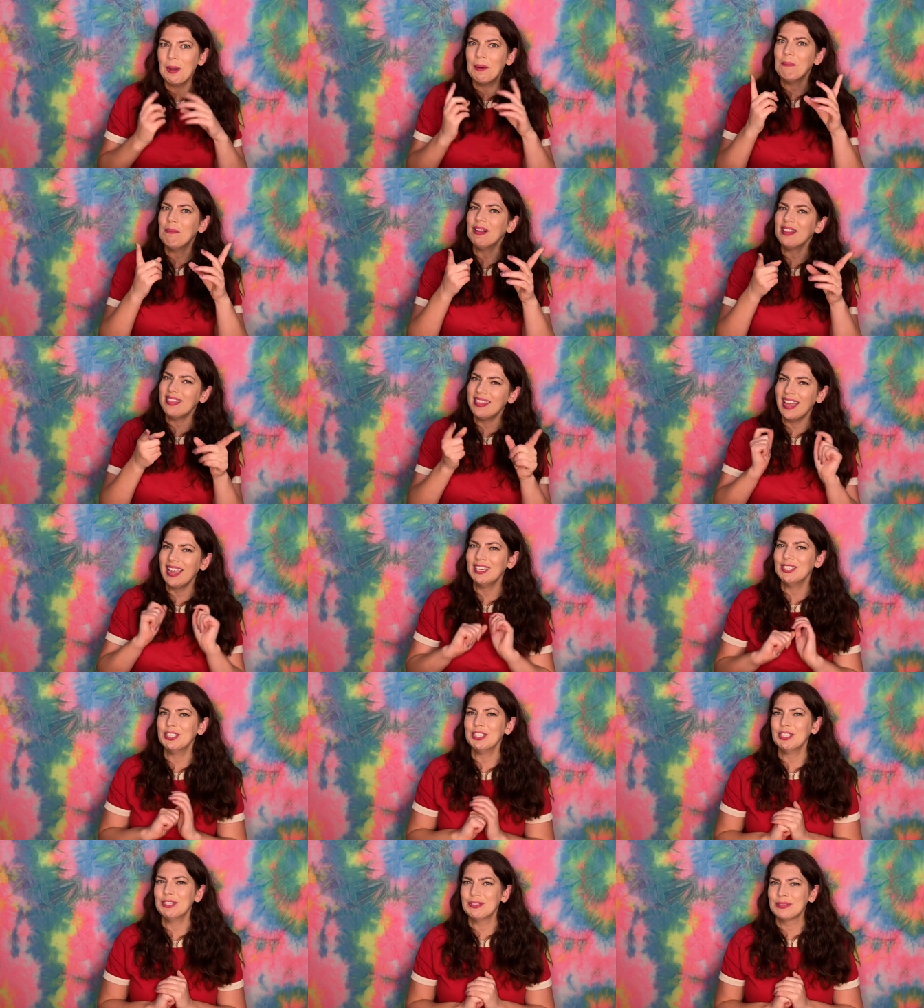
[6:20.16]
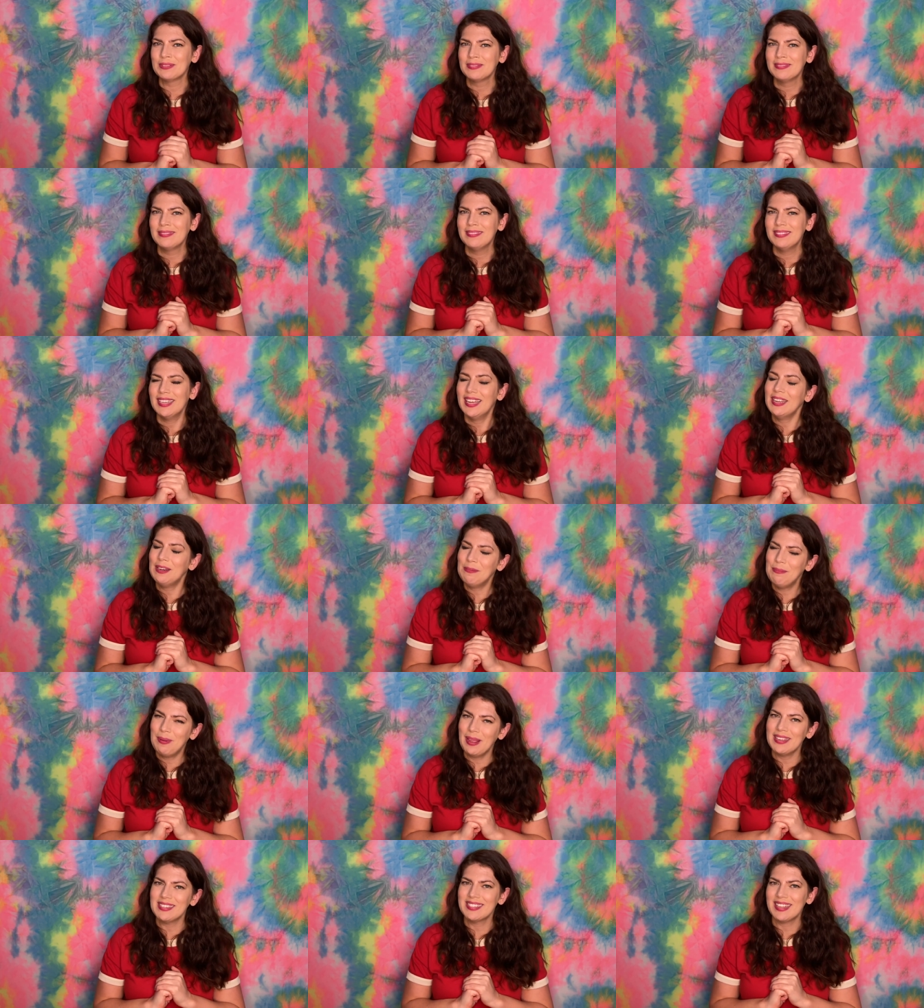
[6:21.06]
but they do in
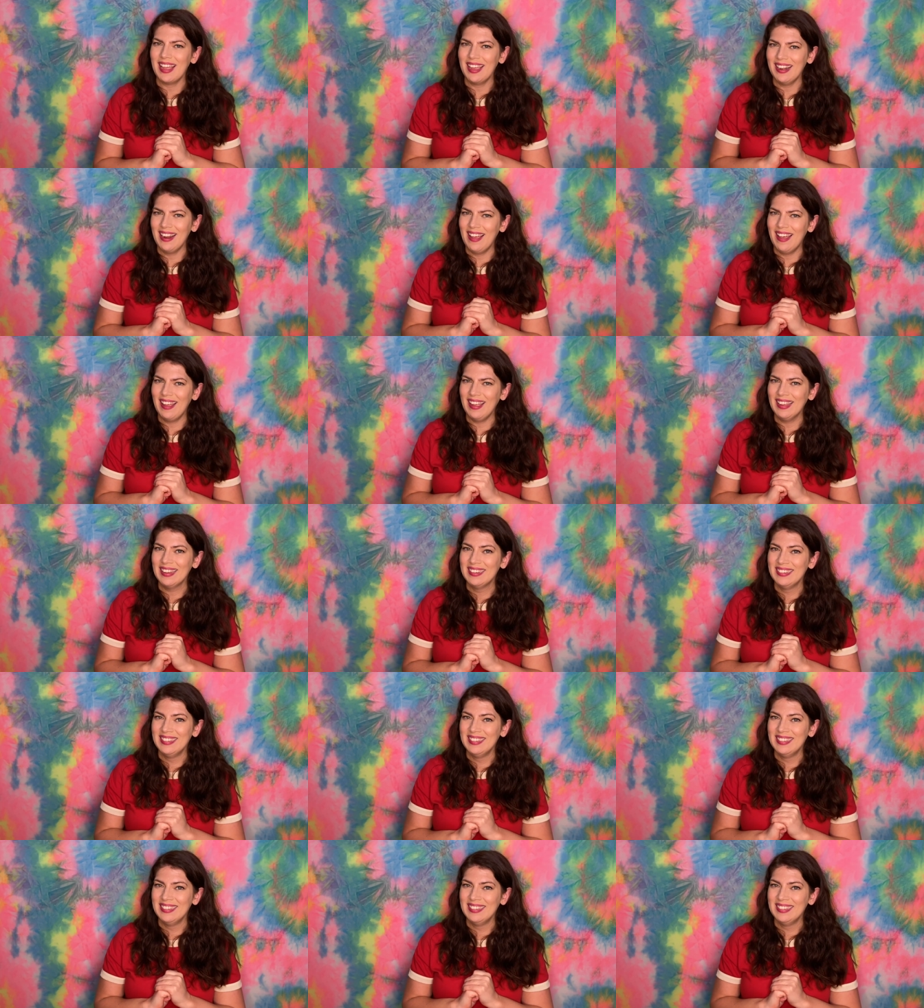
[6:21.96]
Bayside High.